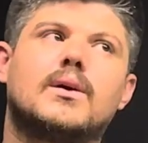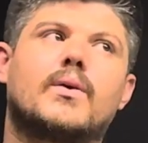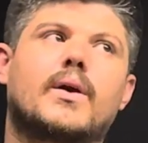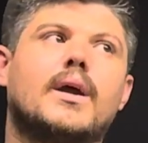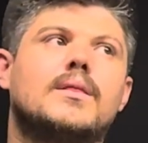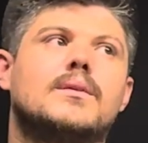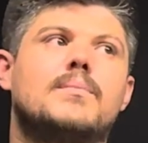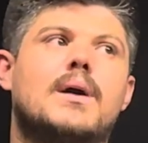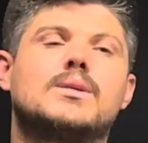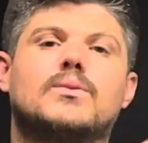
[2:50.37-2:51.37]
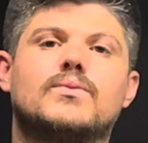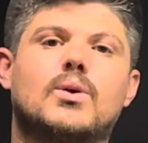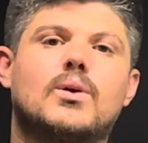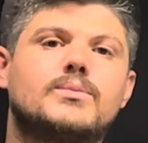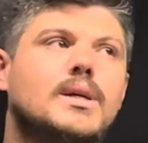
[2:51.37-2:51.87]
Okay, the mass of the
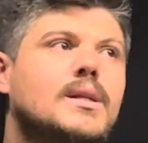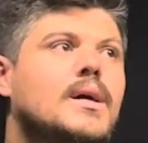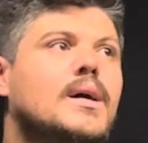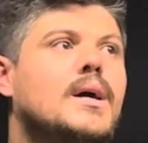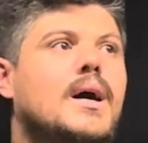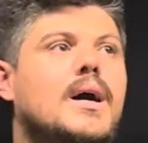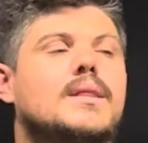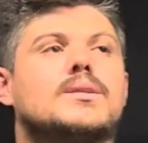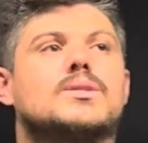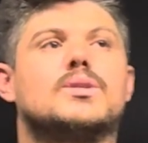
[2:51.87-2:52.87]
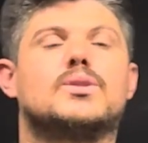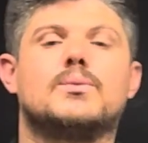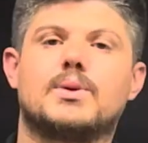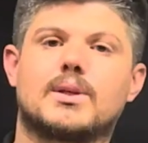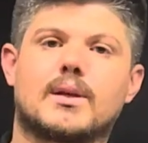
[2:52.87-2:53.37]
object and the
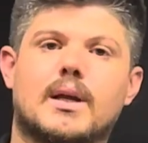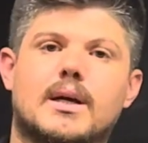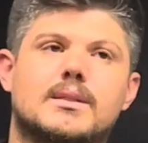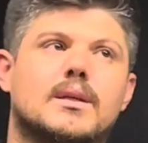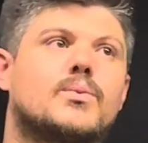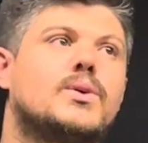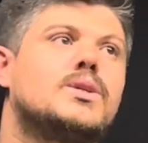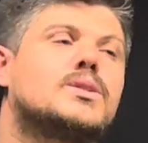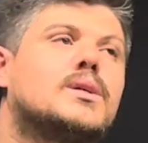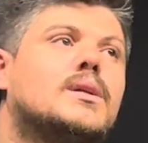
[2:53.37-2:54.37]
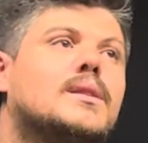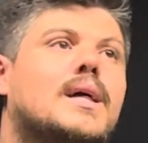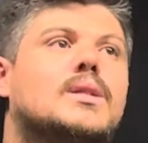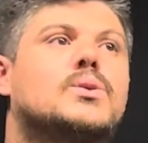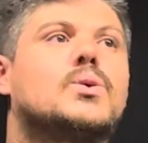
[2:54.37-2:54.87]
centripetal acceleration
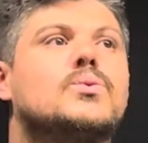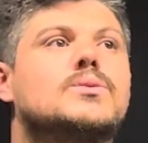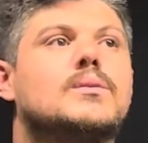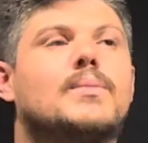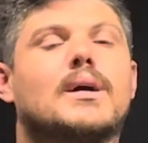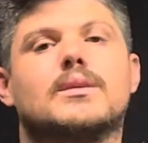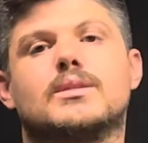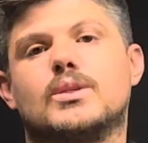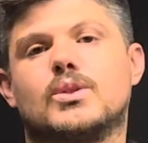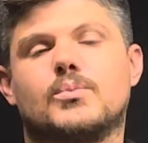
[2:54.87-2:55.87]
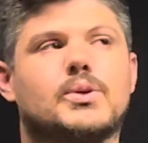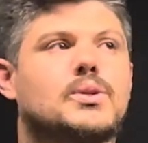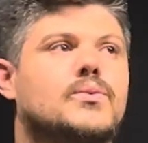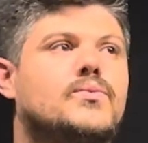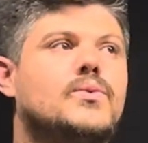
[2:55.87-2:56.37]
that caused by the
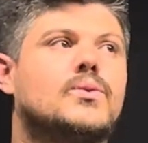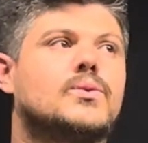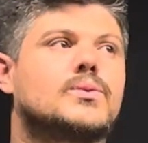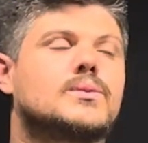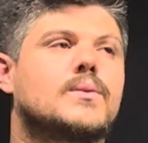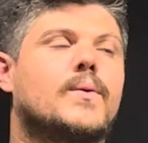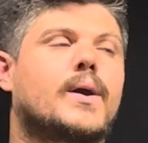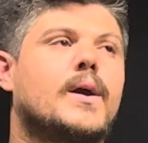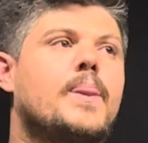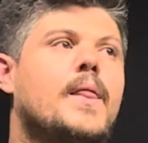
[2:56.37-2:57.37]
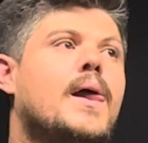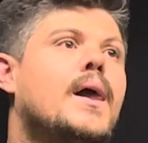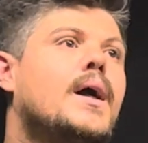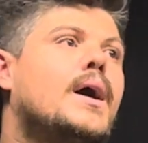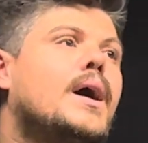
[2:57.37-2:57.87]
centripetal force. Okay,
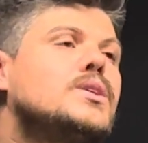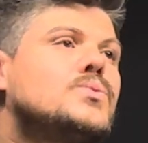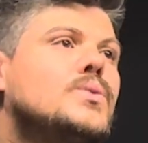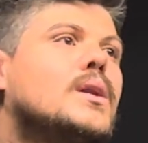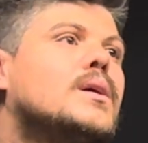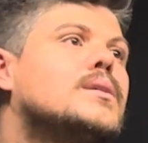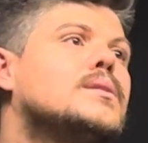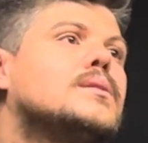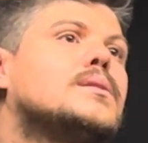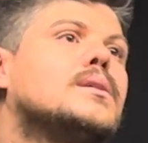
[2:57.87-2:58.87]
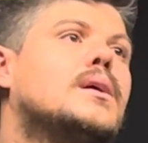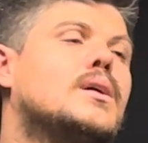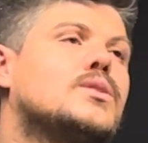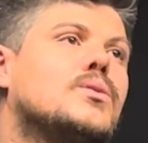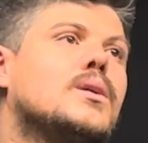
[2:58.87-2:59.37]
as we learned
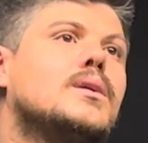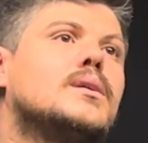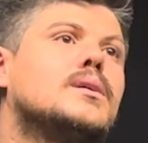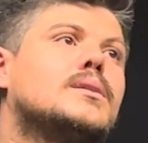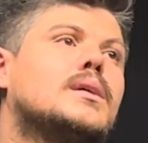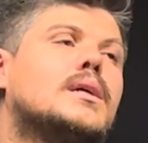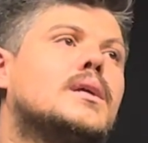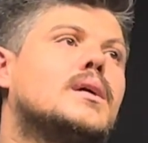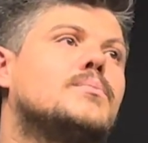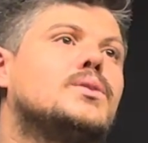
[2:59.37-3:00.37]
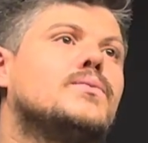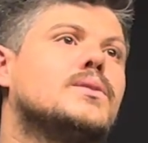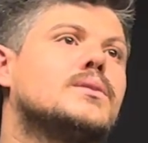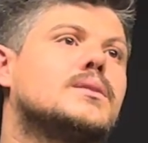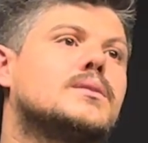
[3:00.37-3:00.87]
it in a
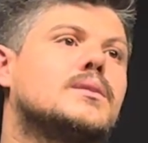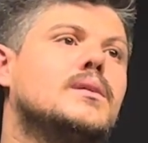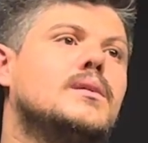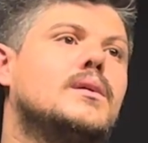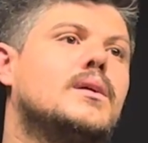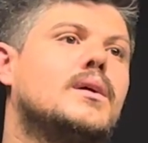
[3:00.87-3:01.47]
previous lesson.